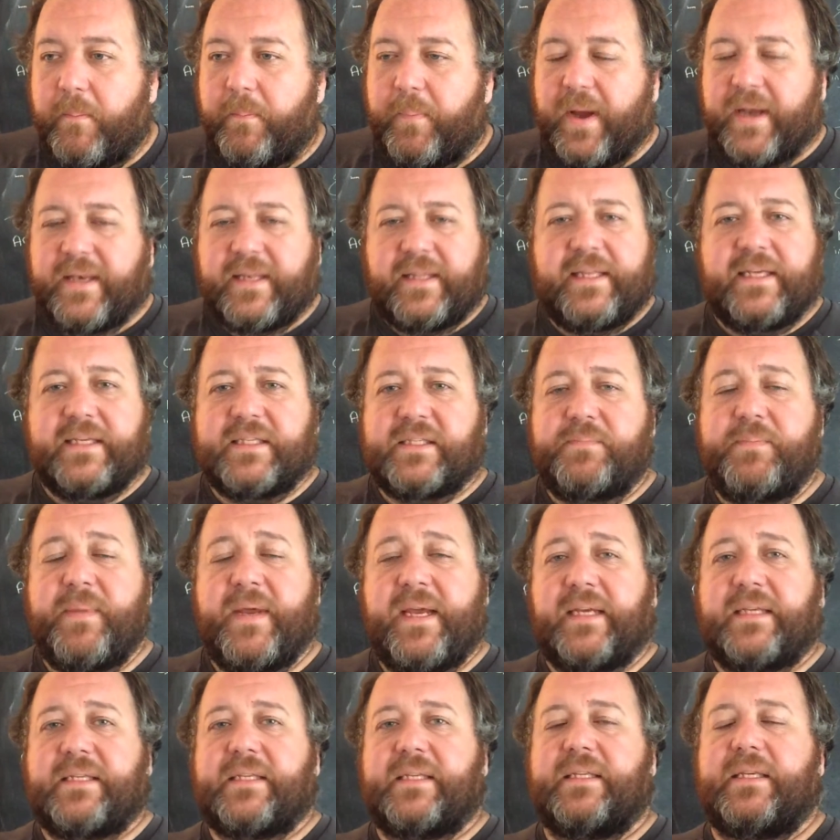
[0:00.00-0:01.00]
but this
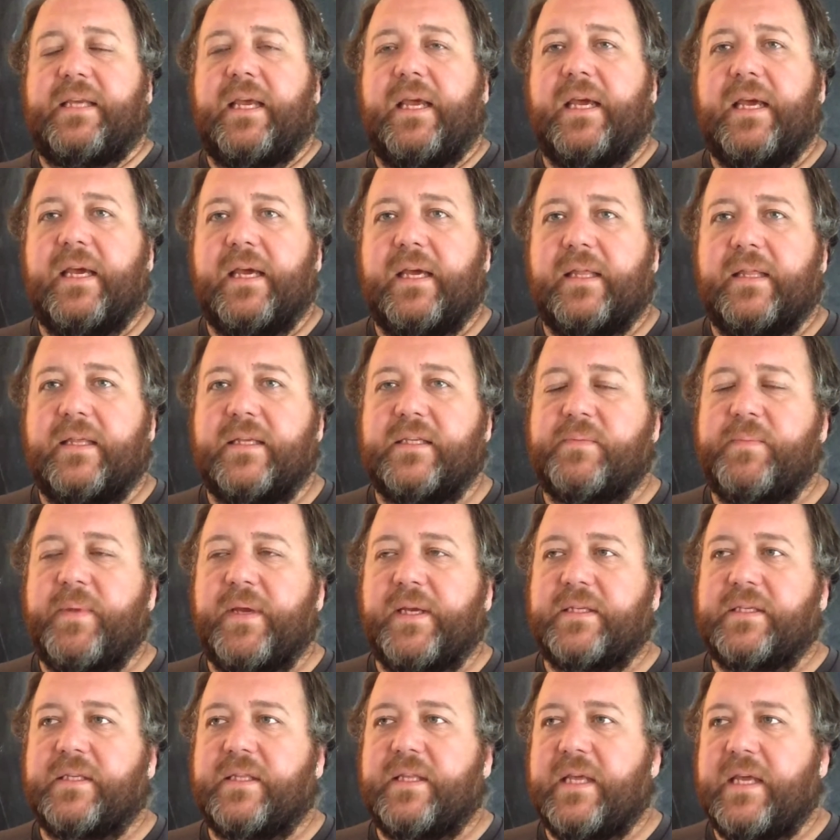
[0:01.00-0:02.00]
makes
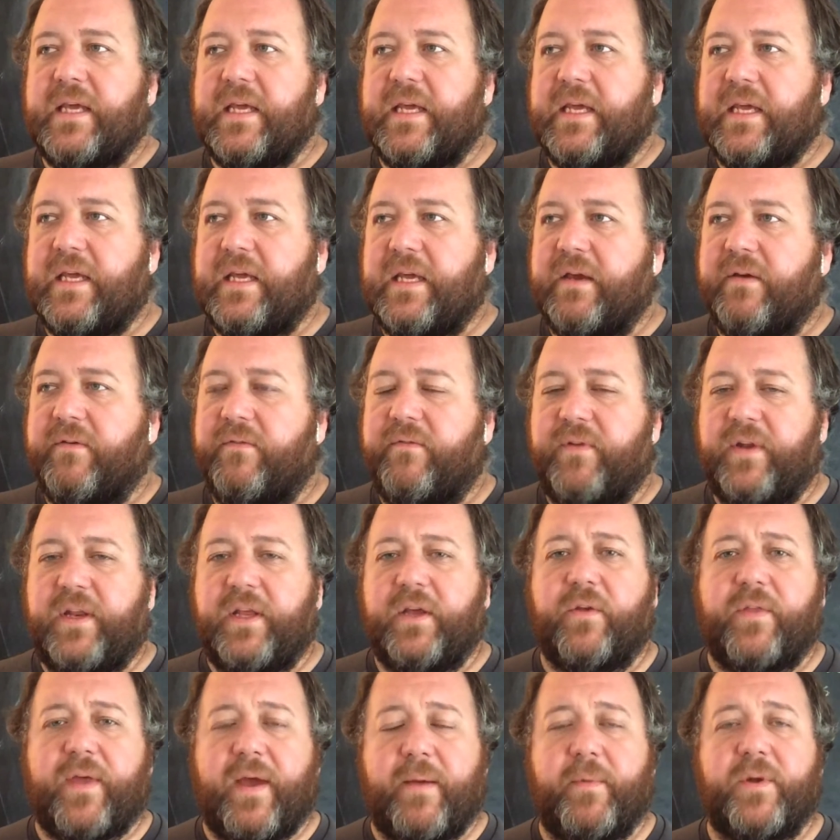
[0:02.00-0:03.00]
the
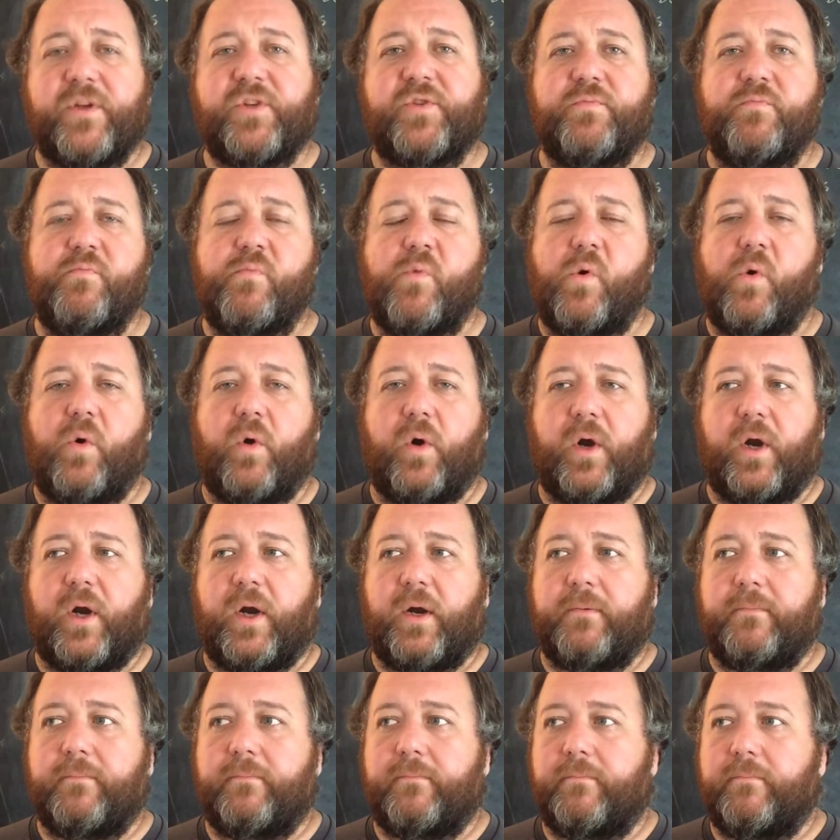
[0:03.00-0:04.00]
video that much
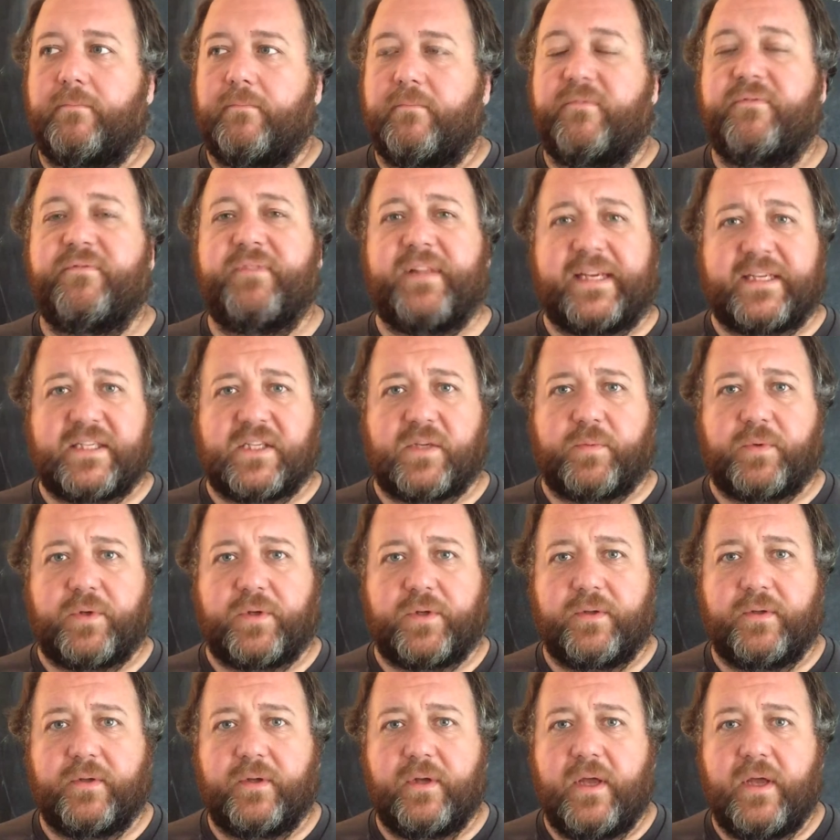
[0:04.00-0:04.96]
more flexible,